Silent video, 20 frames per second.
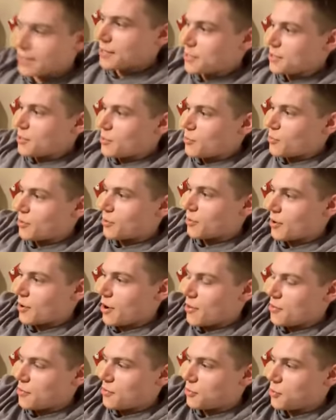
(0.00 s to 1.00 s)
we were a
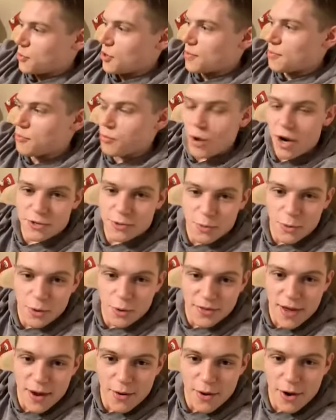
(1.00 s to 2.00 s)
good praise report.
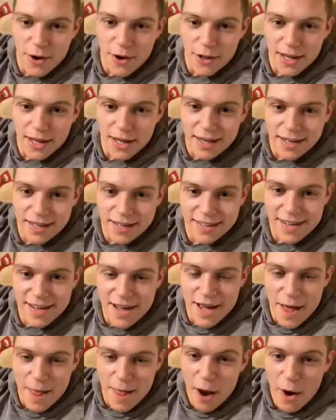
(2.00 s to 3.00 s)
They were all,
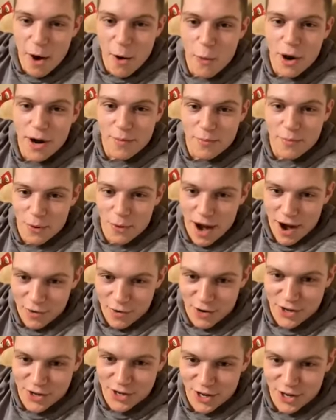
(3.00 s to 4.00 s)
they're wanting prayer
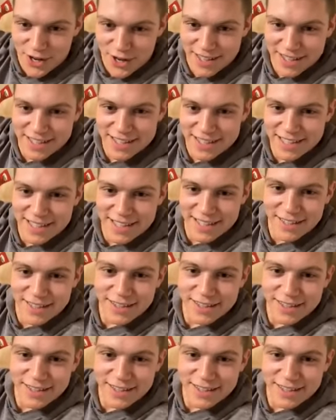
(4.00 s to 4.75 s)
for sure. So,